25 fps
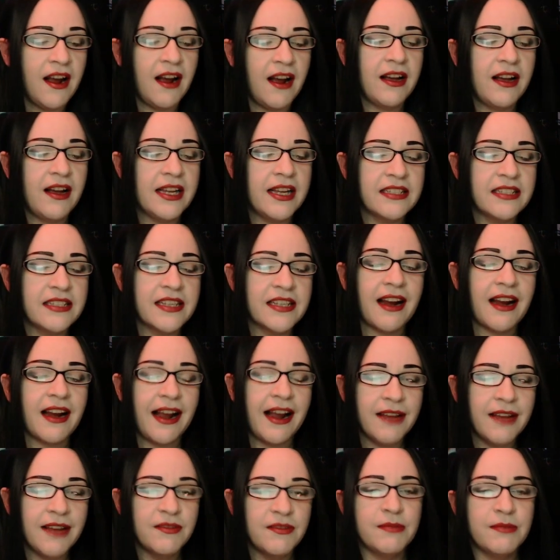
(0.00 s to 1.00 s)
he's like,
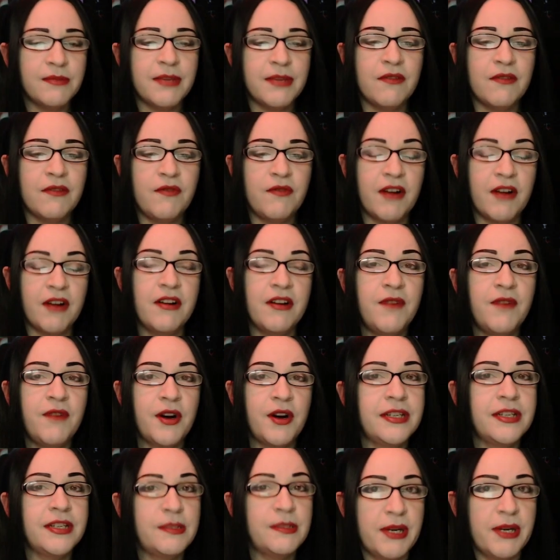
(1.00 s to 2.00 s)
I have something very,
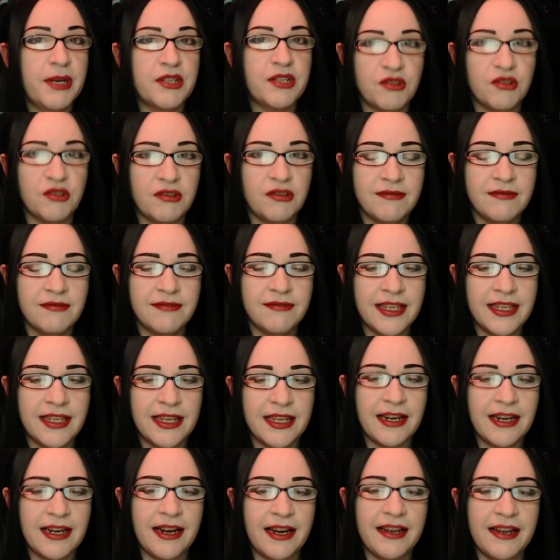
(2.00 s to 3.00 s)
very special
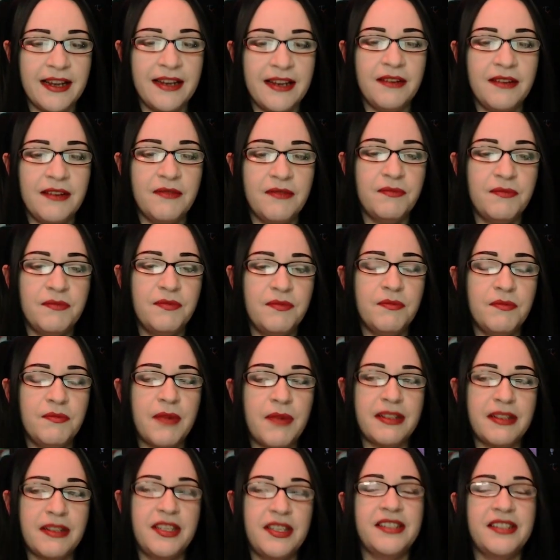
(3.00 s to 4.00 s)
that I,
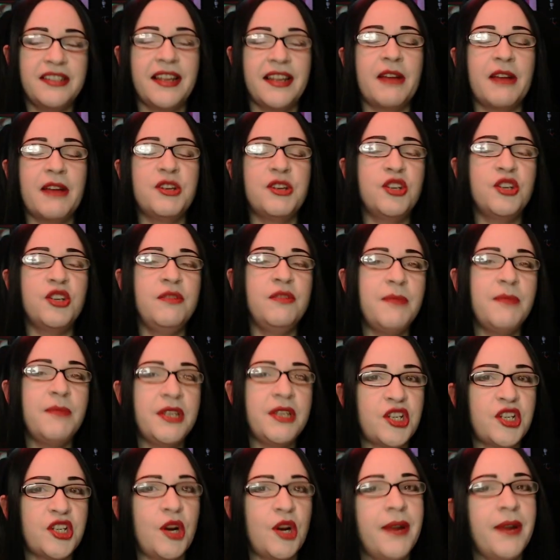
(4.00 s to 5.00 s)
he's like, I shouldn't be
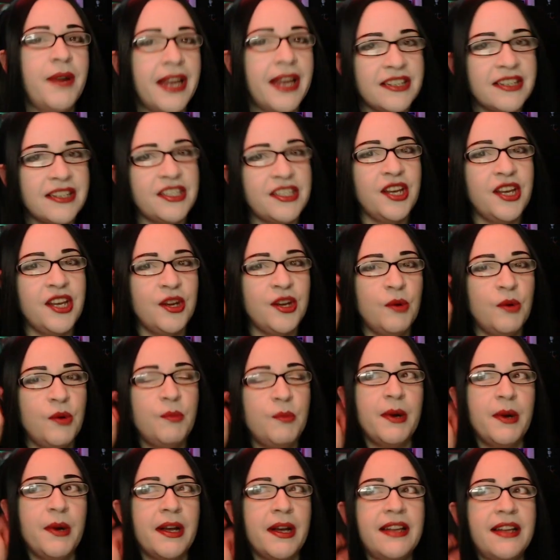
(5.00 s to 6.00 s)
showing it to you,
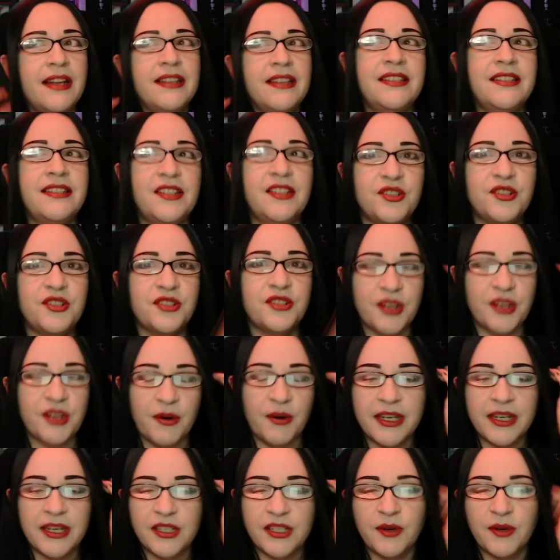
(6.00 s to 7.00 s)
but since you're
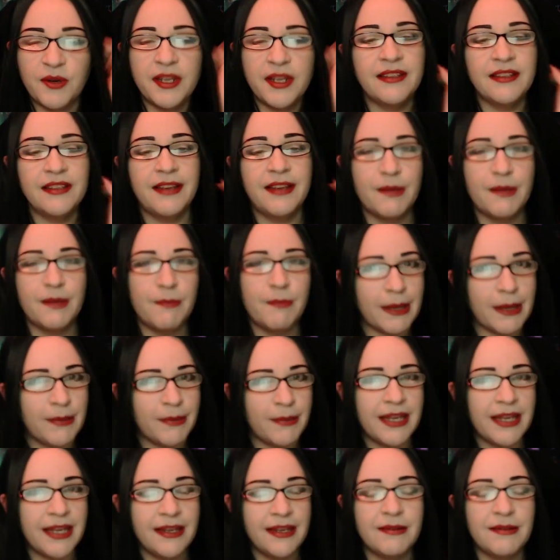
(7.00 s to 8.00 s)
so into it, like,
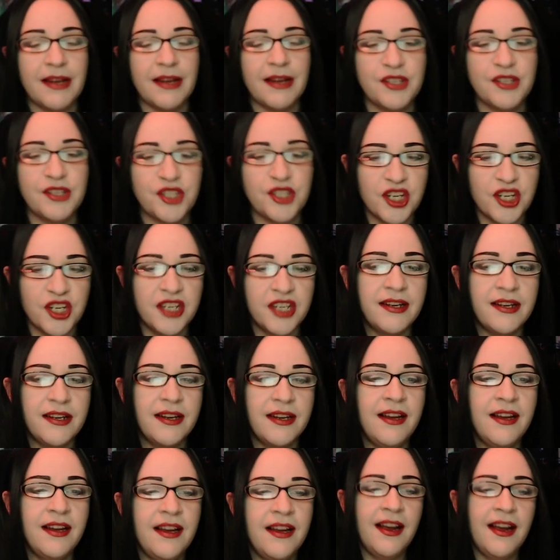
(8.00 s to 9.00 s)
maybe I should.
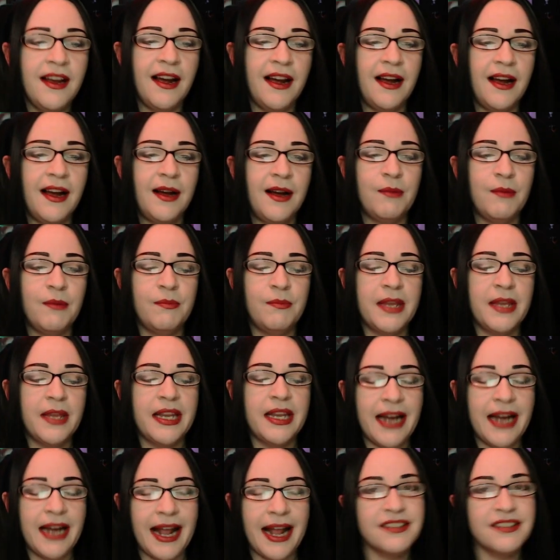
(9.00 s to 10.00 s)
And
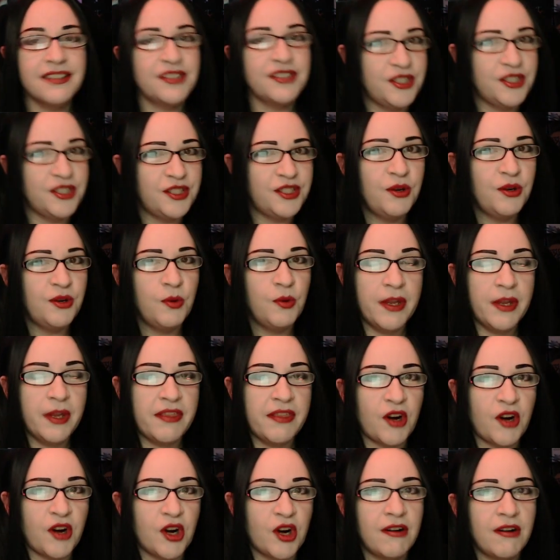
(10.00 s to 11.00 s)
it has to do
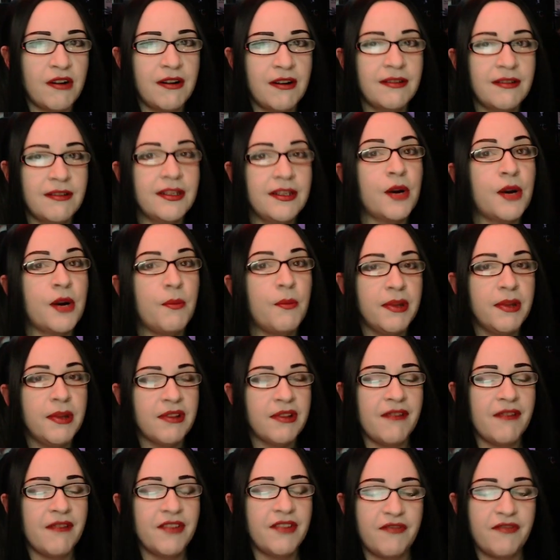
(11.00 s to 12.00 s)
with her, you know,
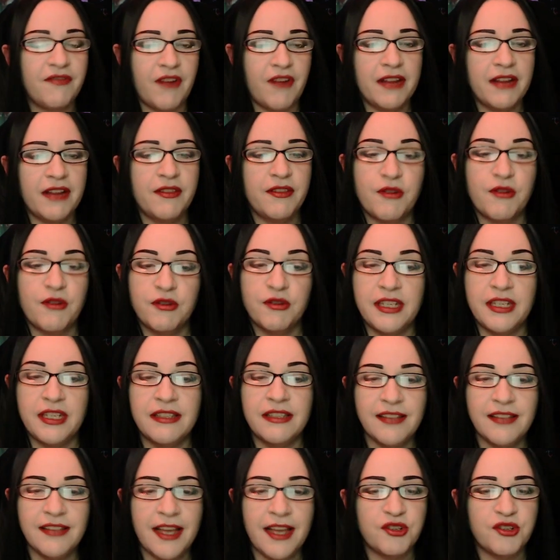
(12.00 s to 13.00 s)
beloved Friday the
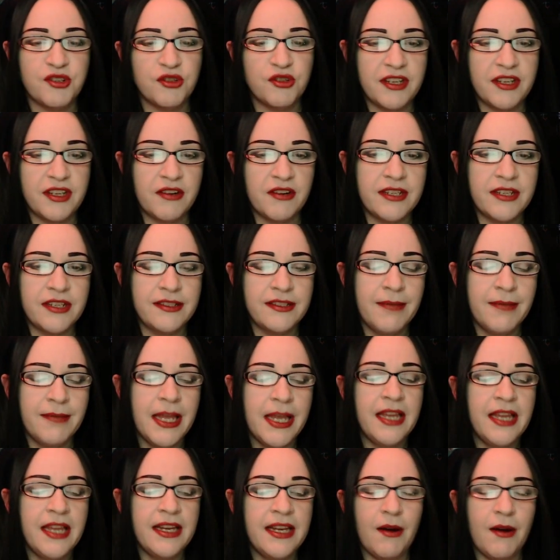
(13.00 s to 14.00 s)
13th slasher series.
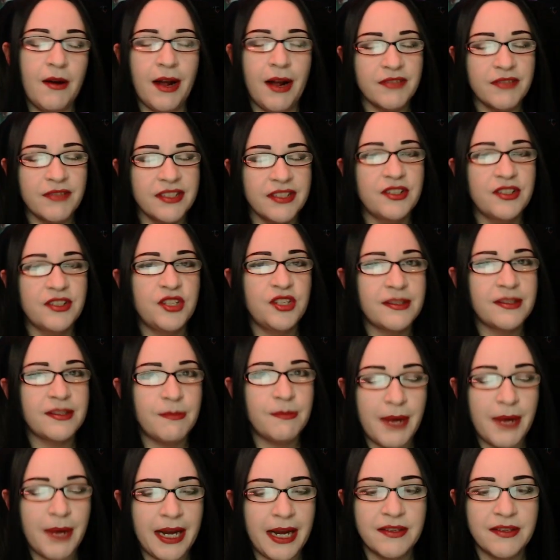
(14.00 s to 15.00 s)
Now, obviously, she
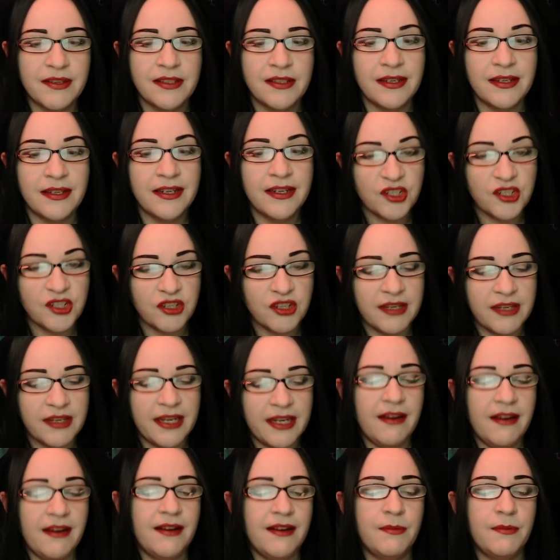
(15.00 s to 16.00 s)
doesn't buy this
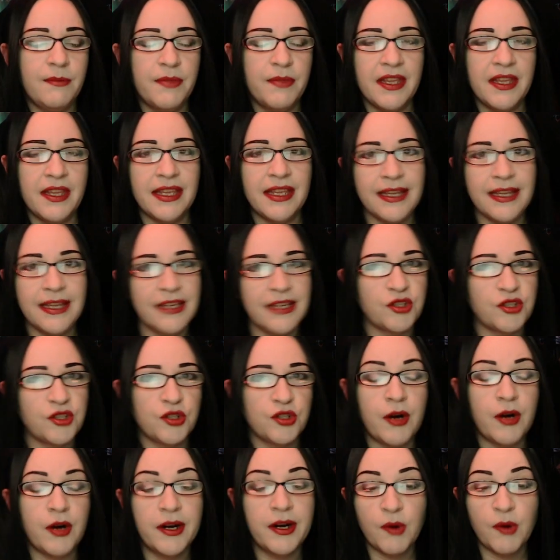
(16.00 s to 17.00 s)
initially, thinking he's
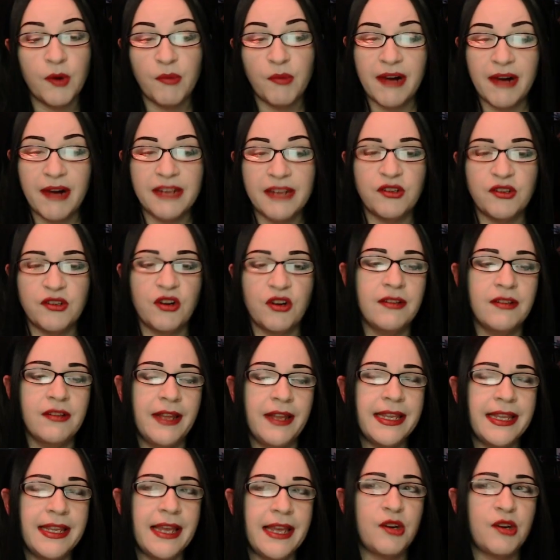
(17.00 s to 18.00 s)
just trying to impress her, or,
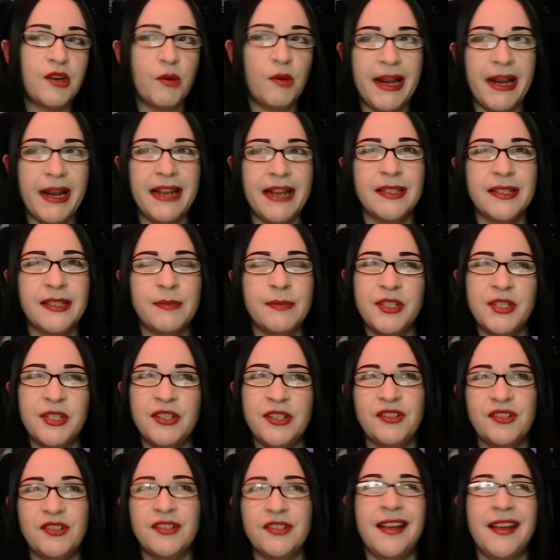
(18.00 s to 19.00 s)
like, get in her pants, but
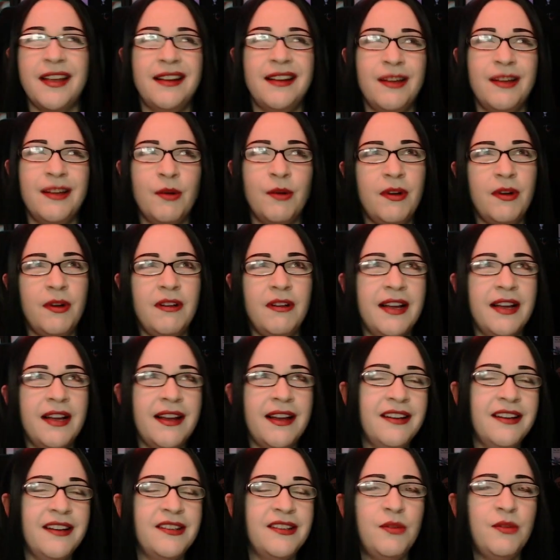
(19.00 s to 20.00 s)
she's just kind of like, well, I
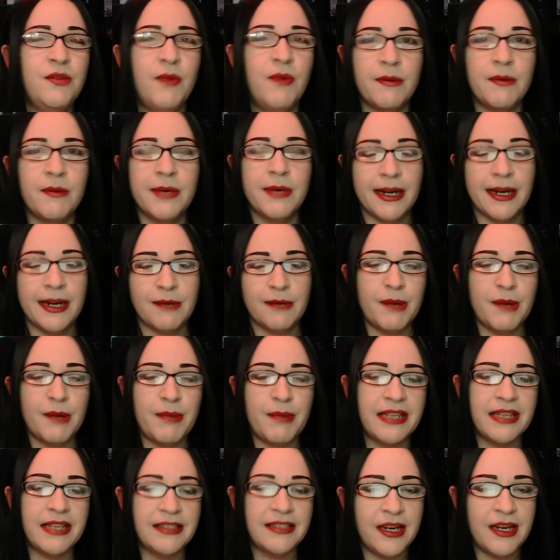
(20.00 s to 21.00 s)
kind of do want him to get in my
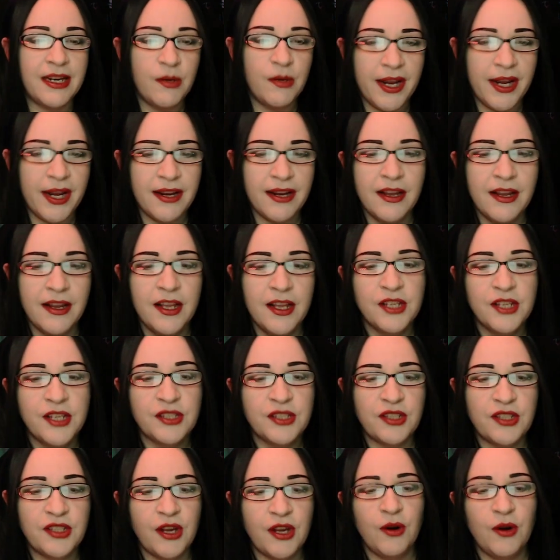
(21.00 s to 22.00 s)
pants anyway,
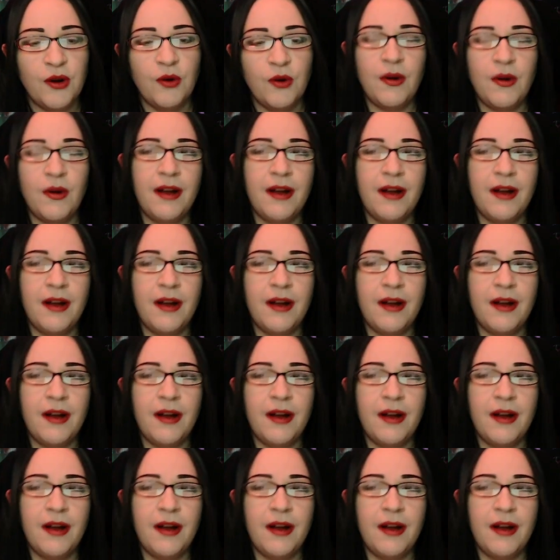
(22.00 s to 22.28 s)
so,